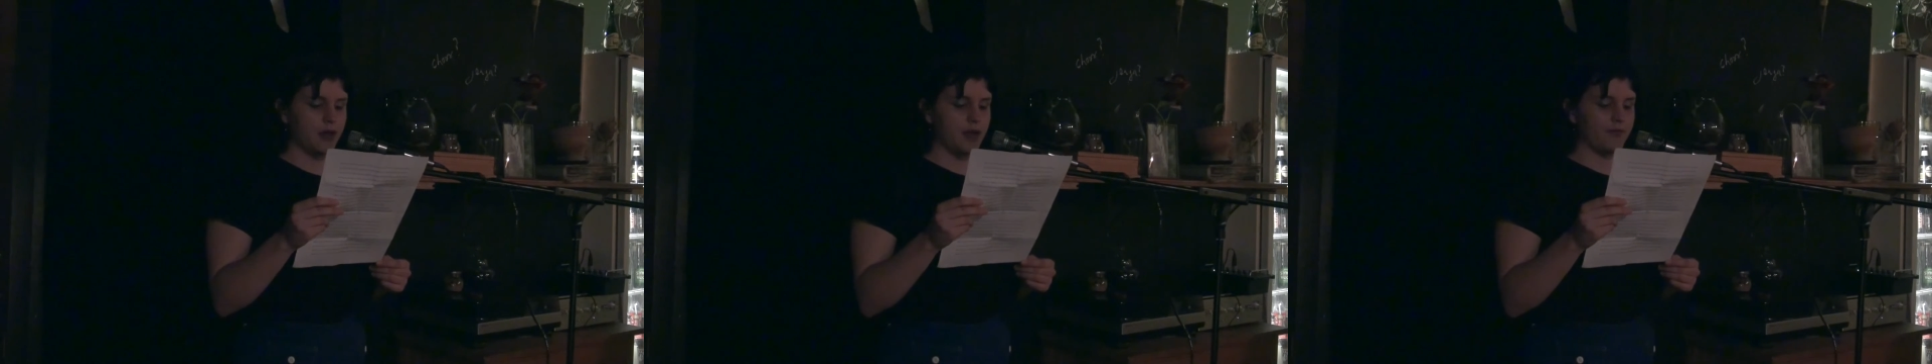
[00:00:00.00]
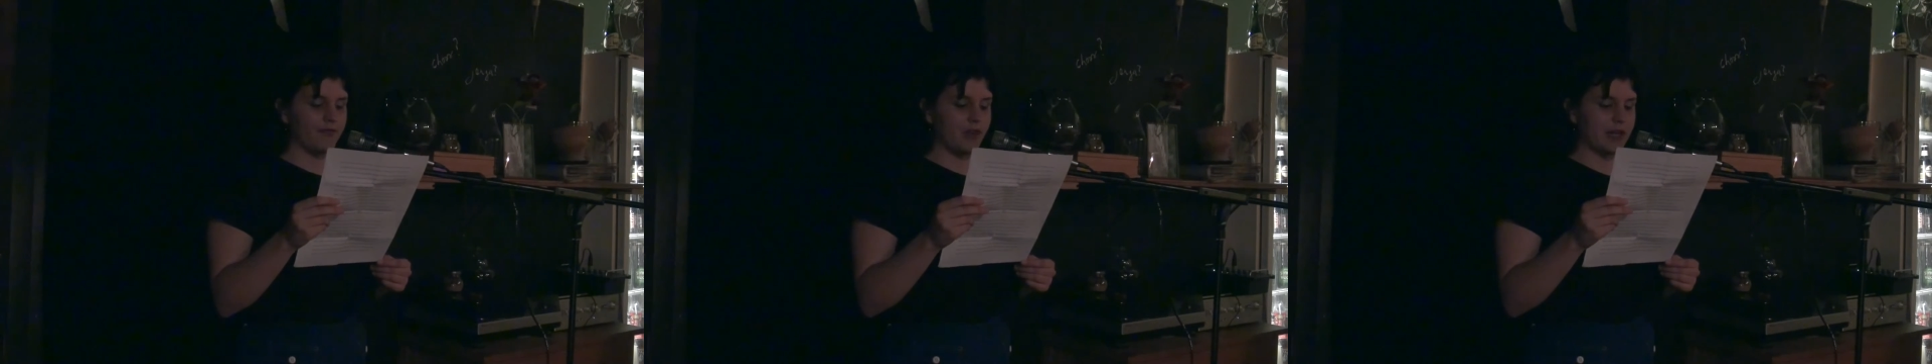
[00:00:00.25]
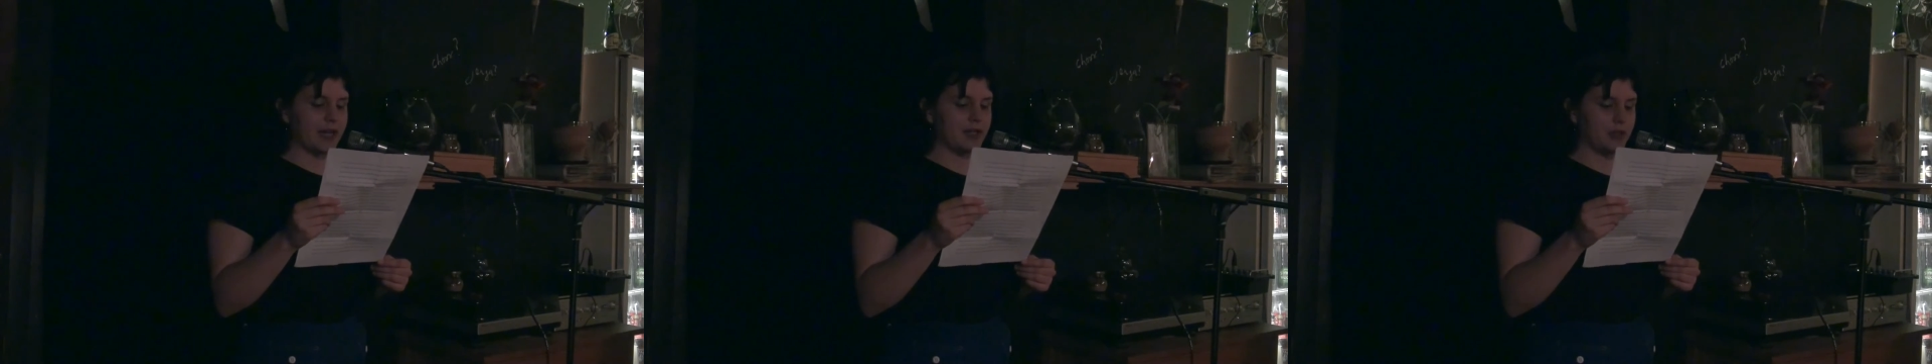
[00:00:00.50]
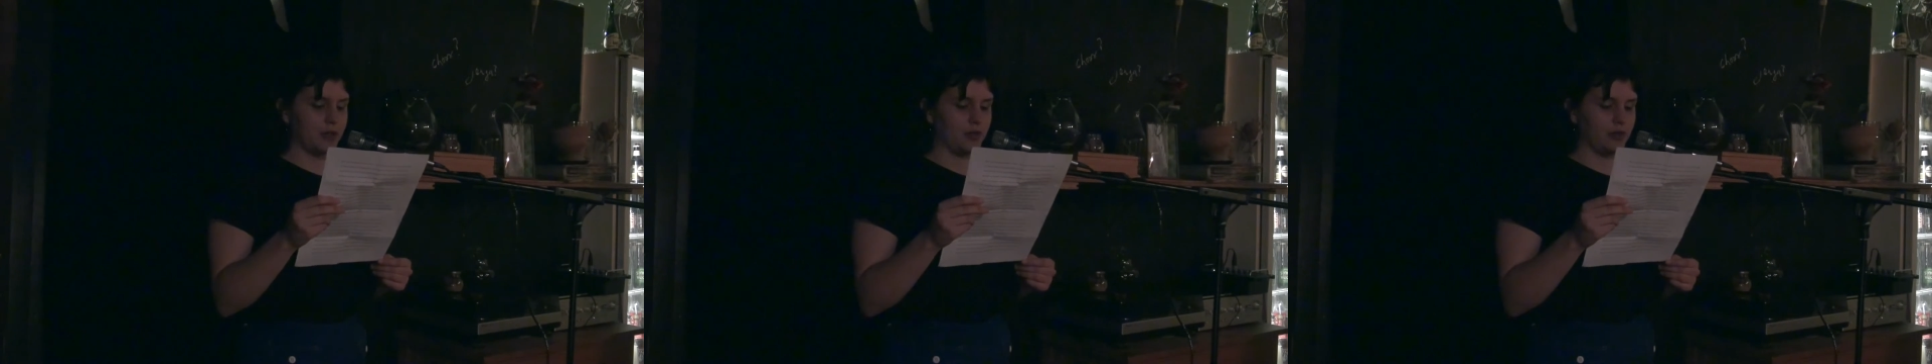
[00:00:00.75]
A fucking
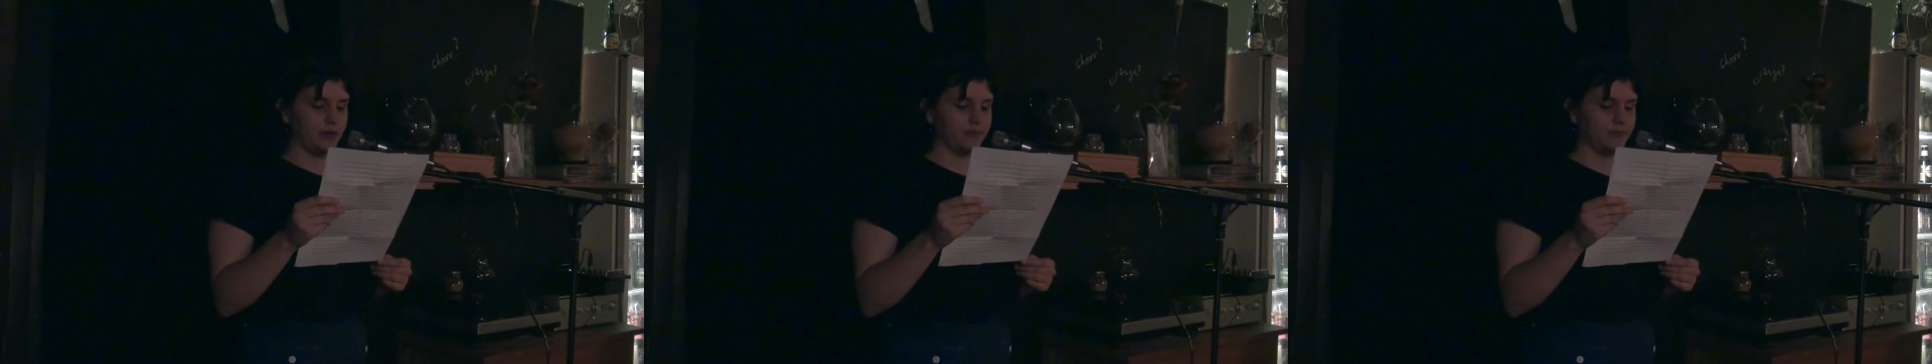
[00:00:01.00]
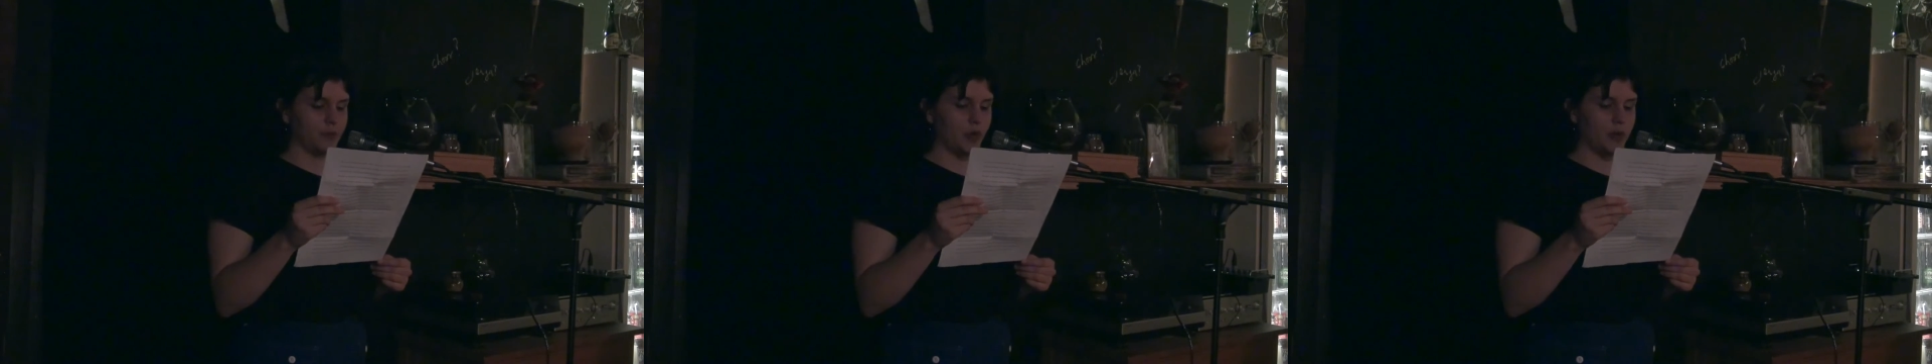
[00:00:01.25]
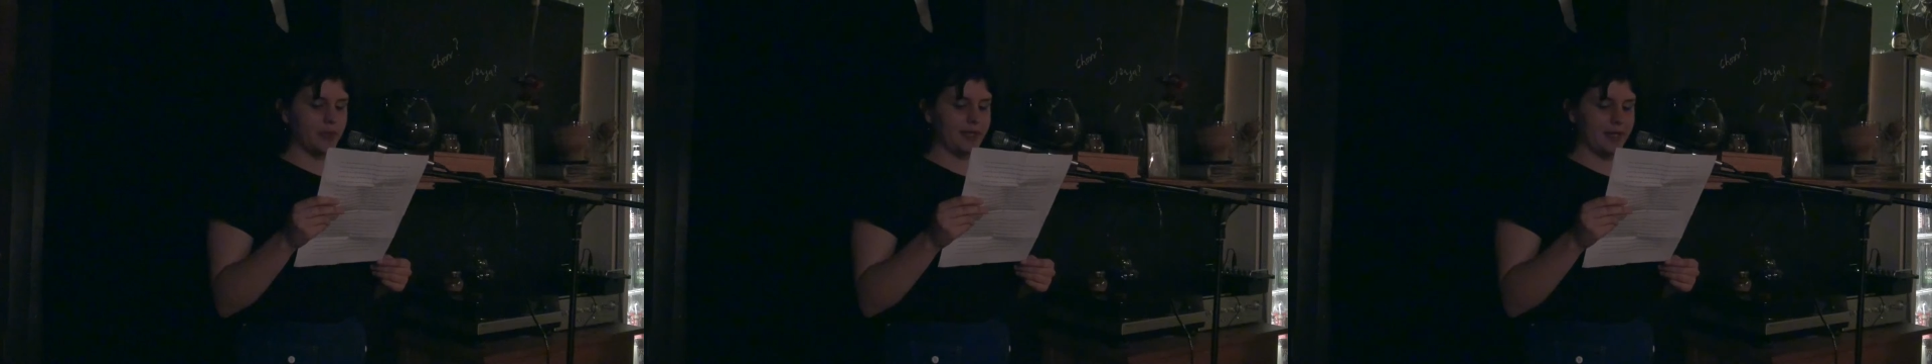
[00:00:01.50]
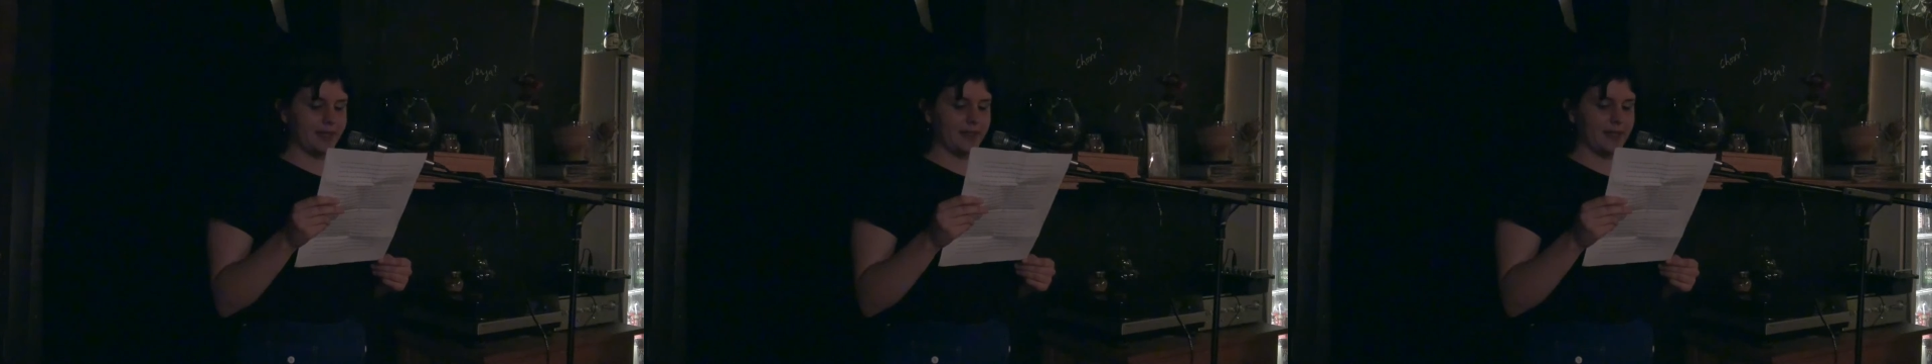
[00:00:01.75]
doll. What would
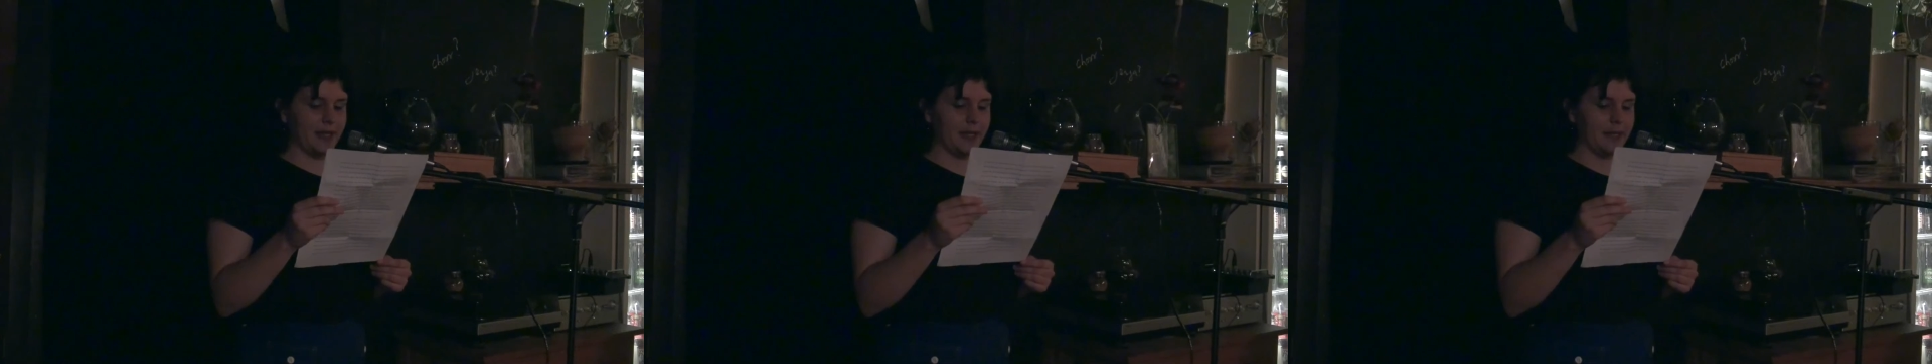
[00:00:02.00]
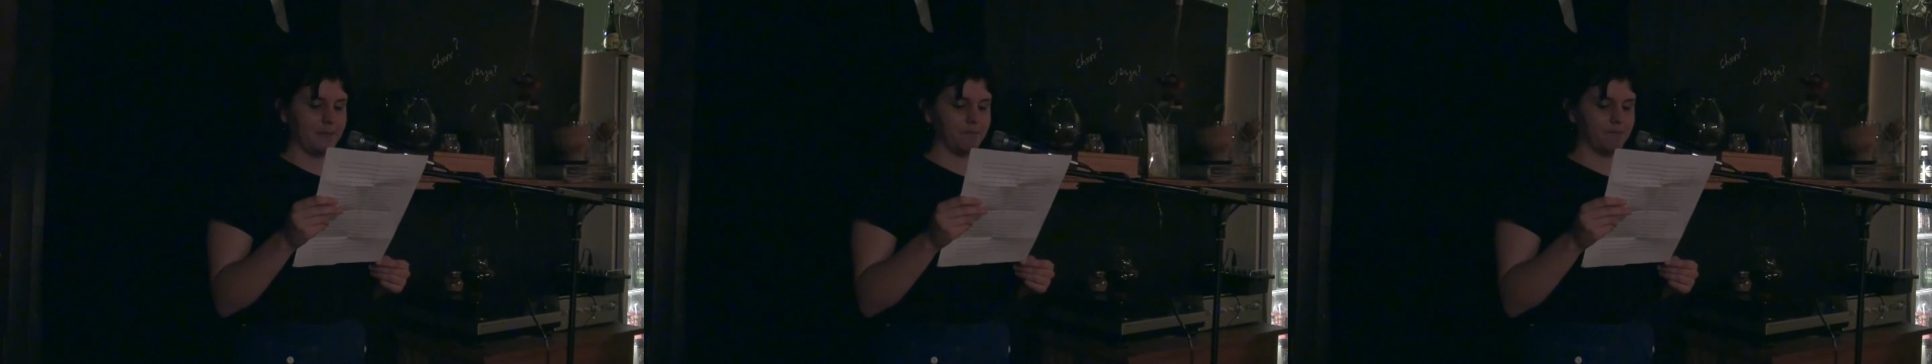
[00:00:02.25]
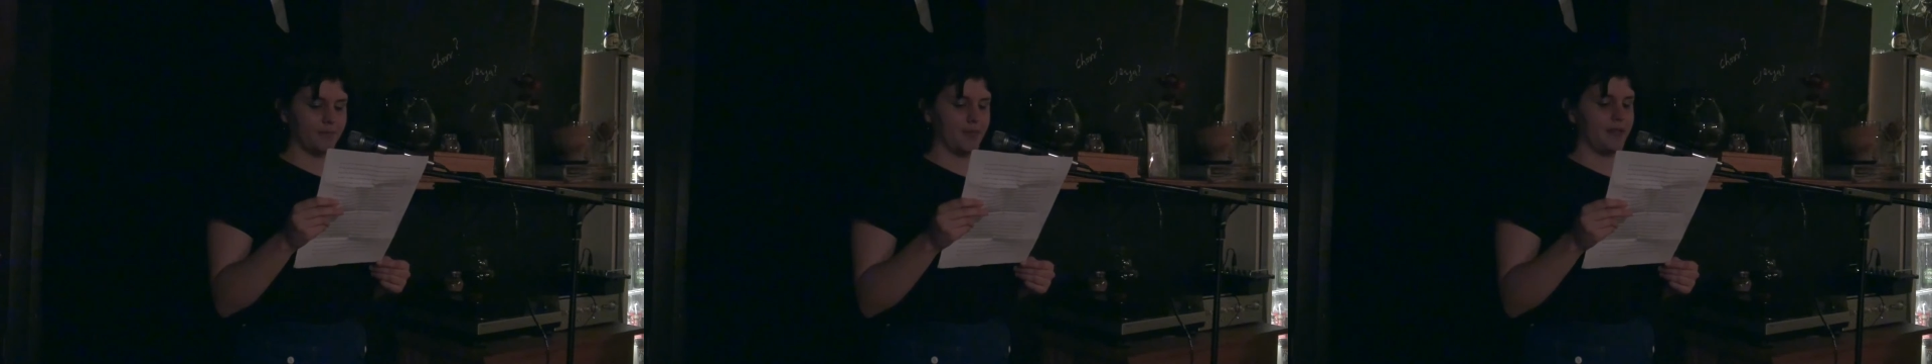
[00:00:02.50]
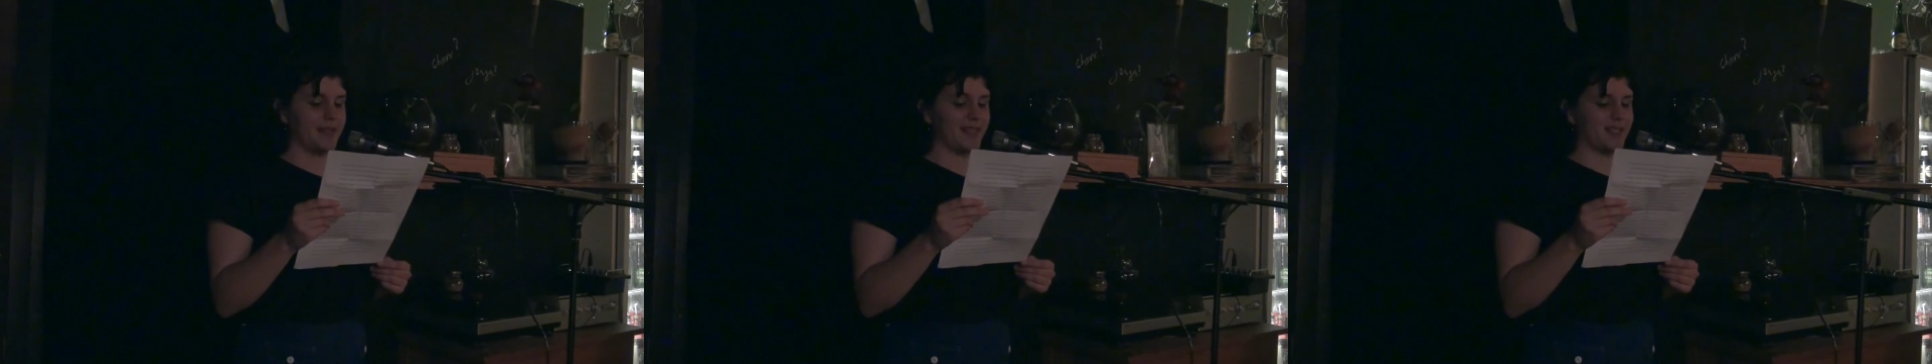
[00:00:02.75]
Ted say?
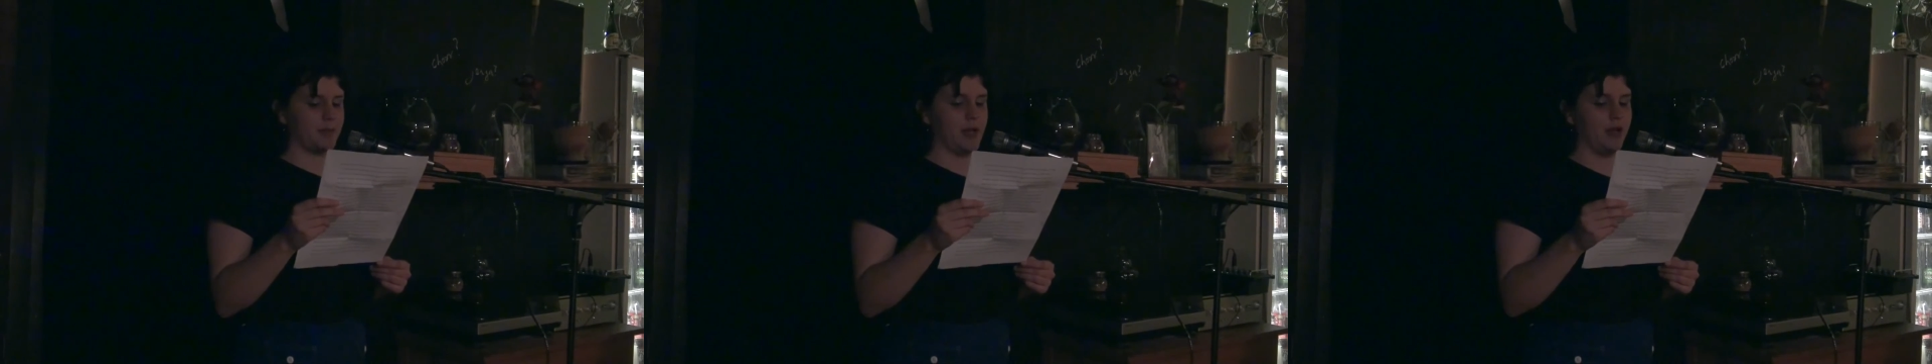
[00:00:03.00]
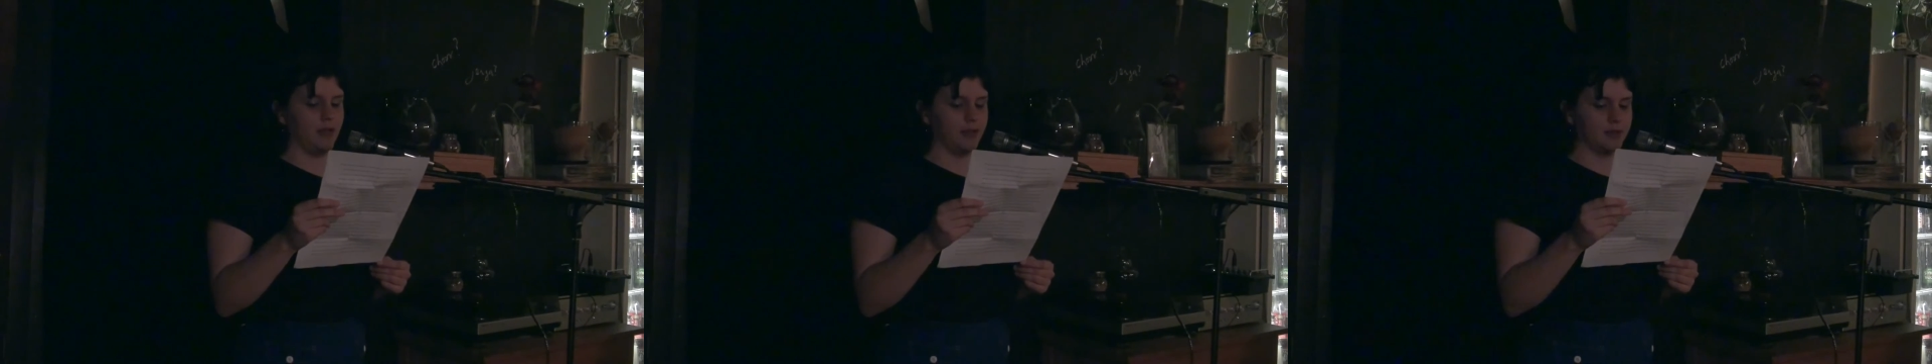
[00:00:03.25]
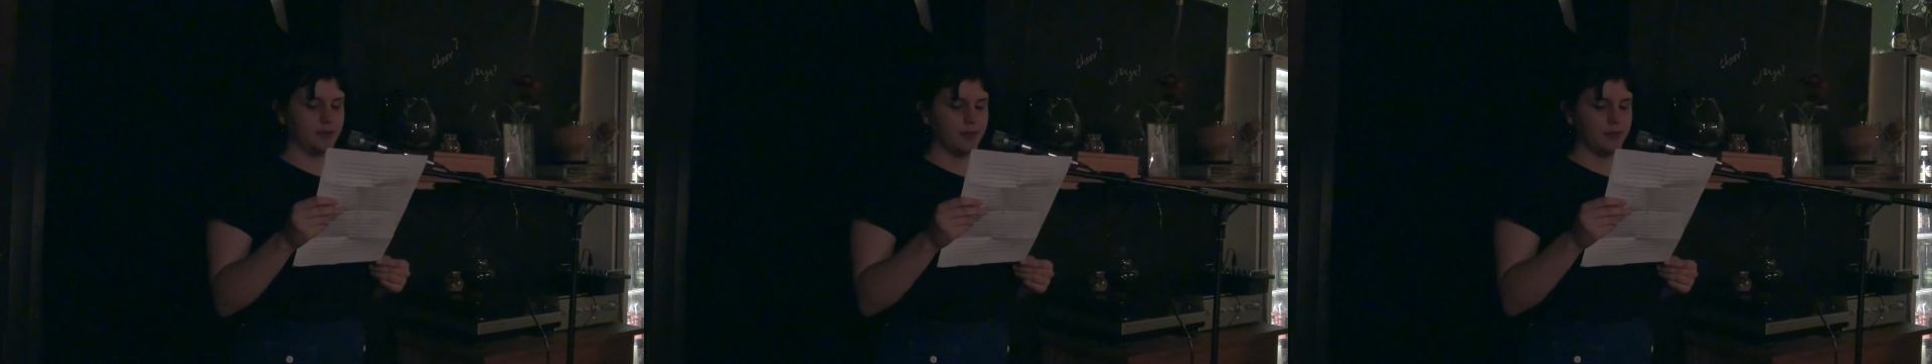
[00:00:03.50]
And the smell.